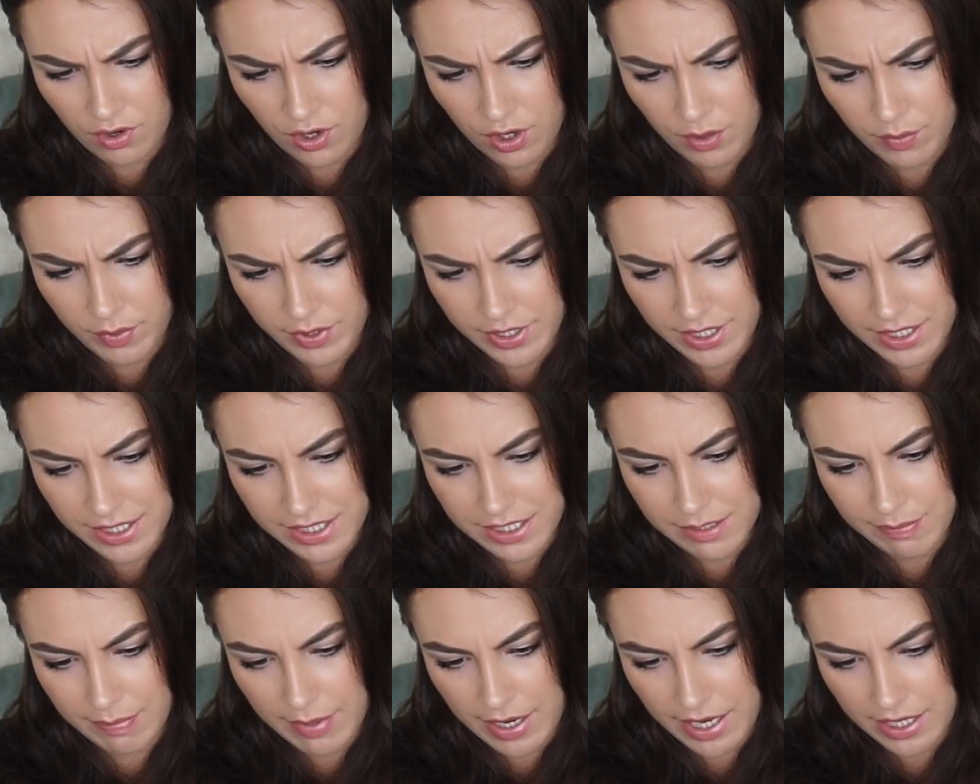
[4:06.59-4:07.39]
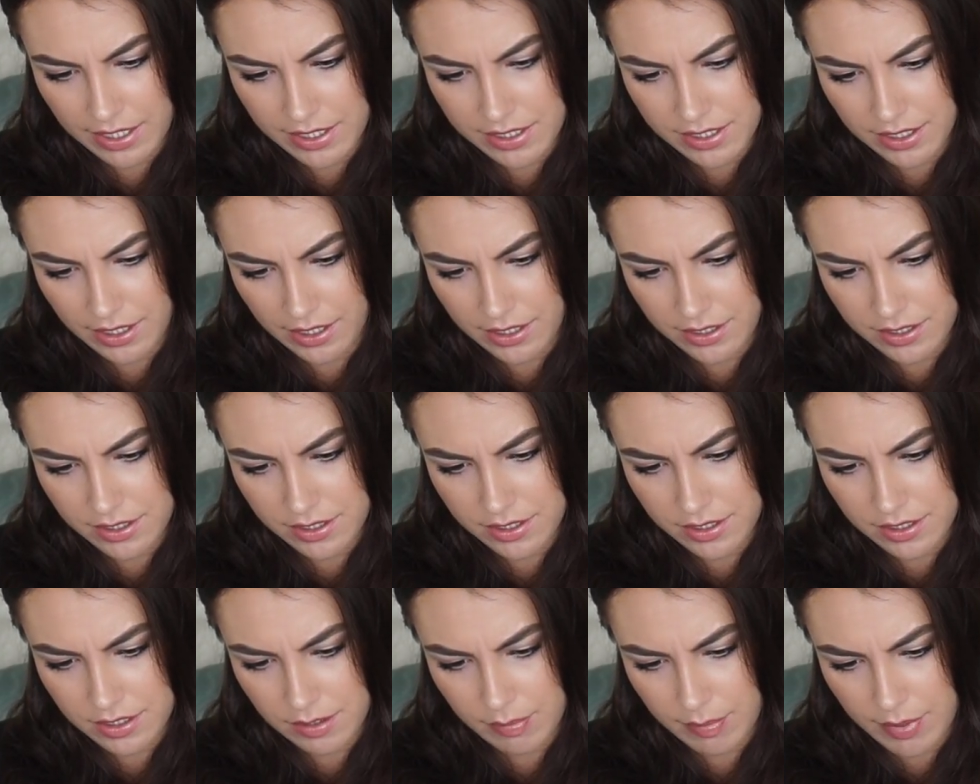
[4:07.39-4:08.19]
I would expect
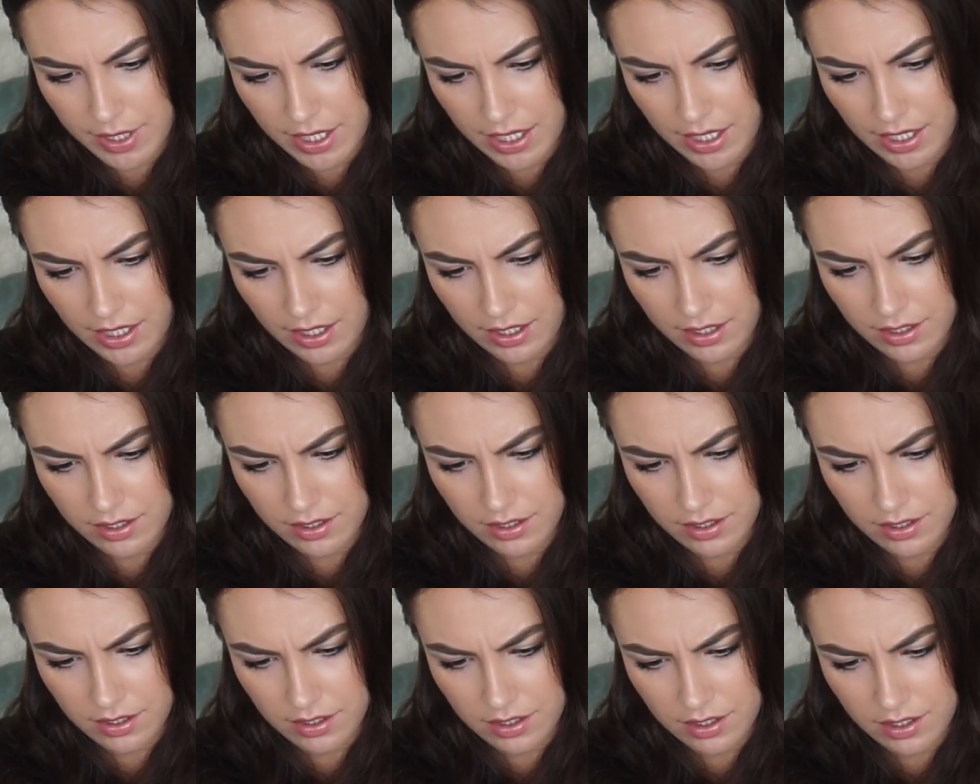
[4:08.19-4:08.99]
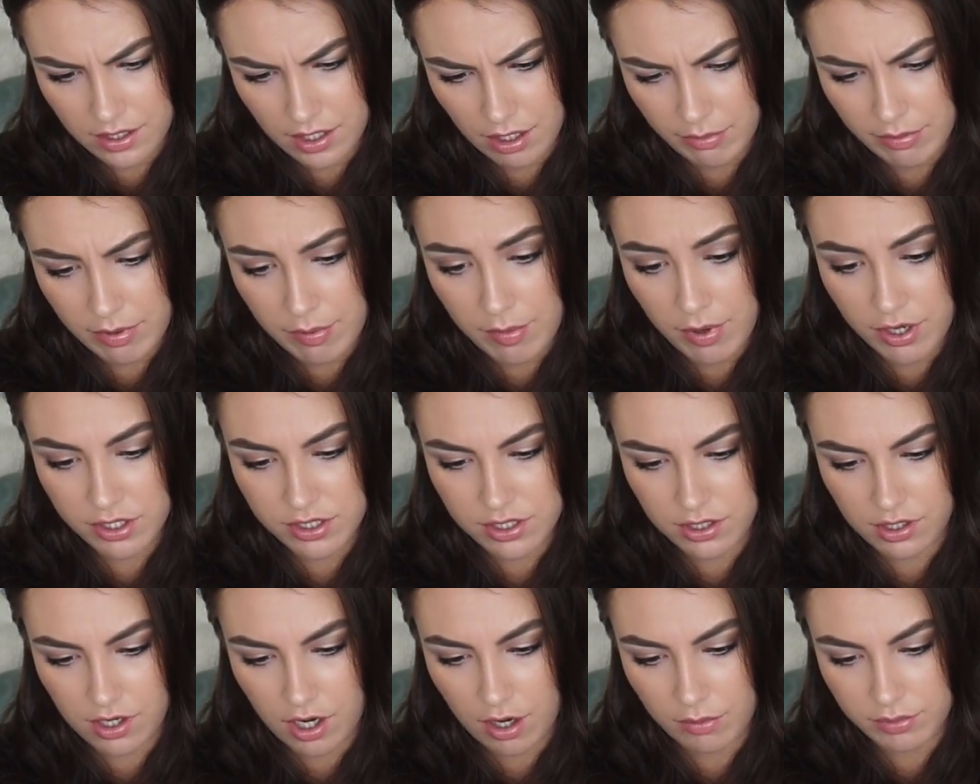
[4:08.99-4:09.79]
it to be, I mean,
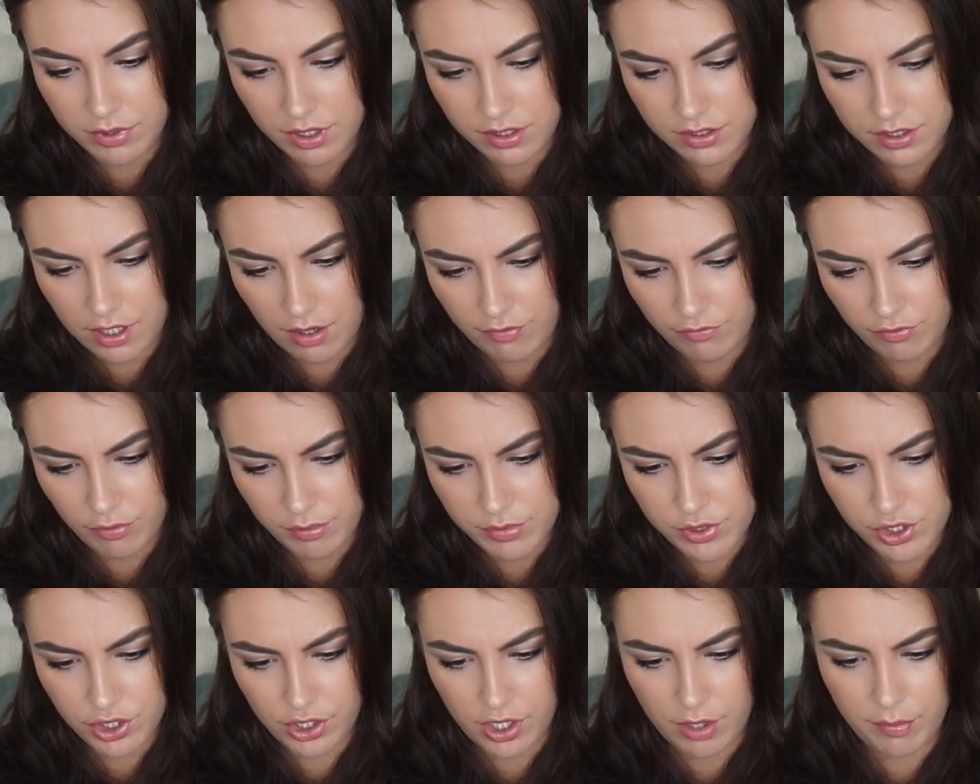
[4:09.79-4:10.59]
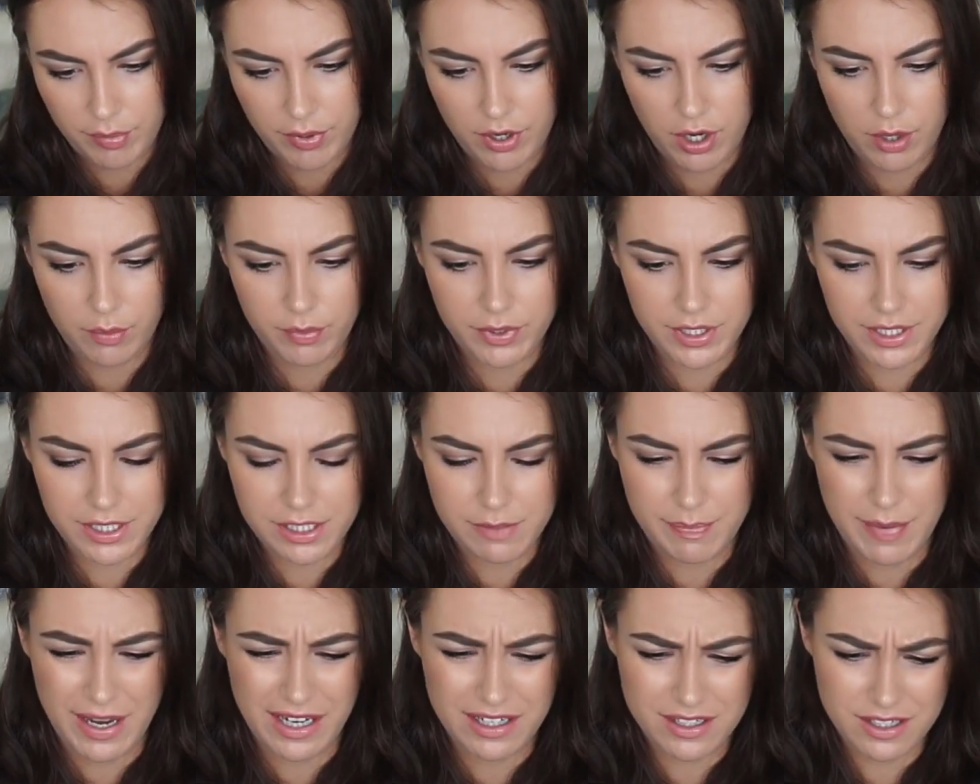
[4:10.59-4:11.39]
most of the carb does come from sugar, but I would
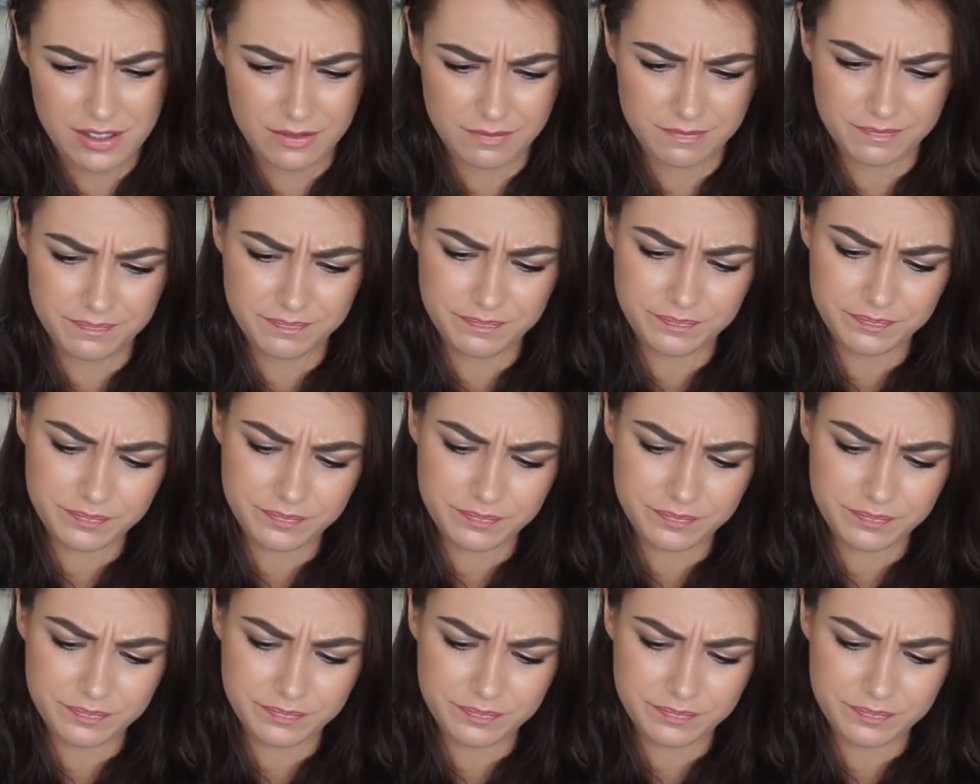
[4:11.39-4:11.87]
expect